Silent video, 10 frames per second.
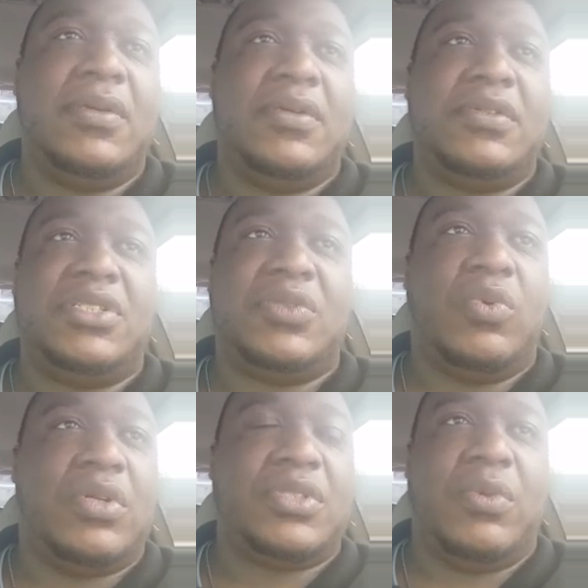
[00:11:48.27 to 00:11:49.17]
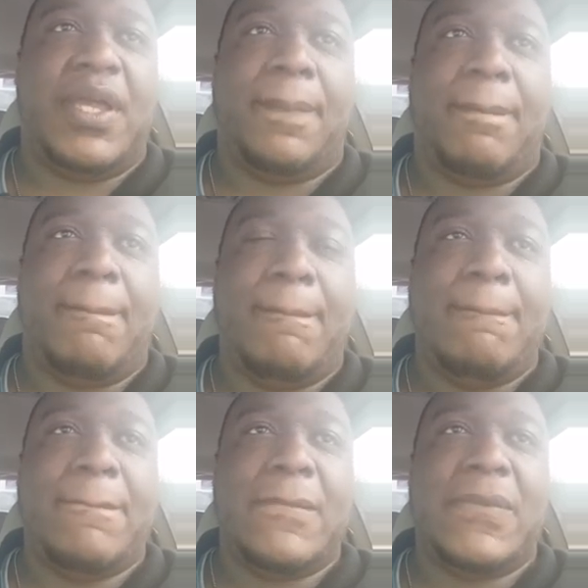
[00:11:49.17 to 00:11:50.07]
She just walked away.
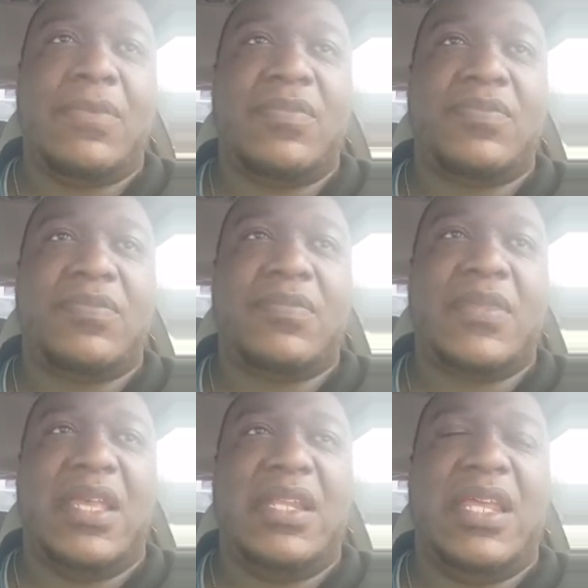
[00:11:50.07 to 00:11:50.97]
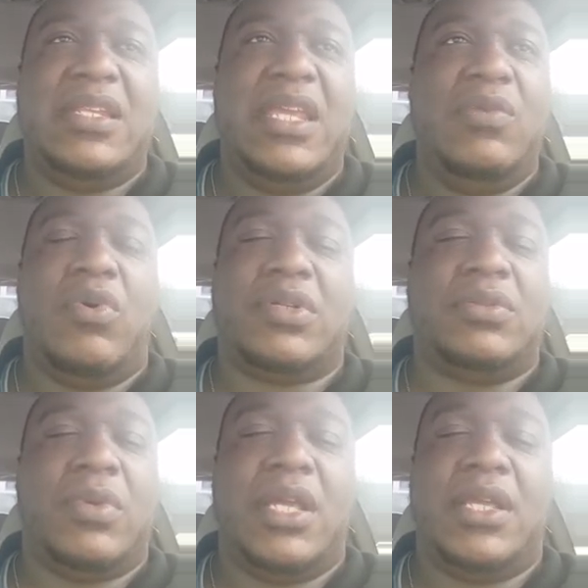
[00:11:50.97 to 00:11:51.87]
And then he walked
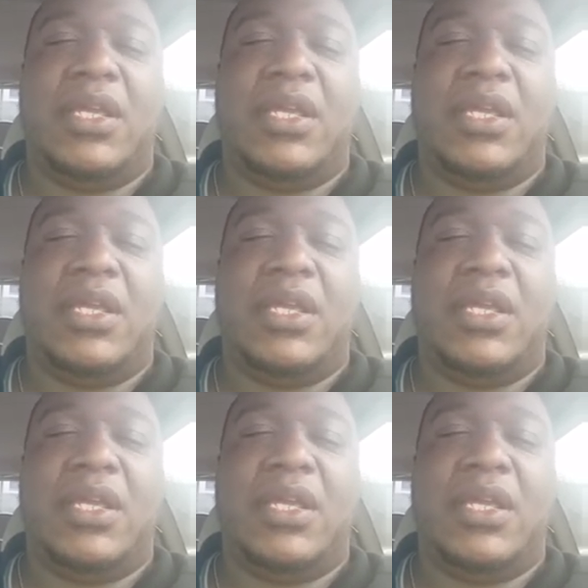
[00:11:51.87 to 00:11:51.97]
away.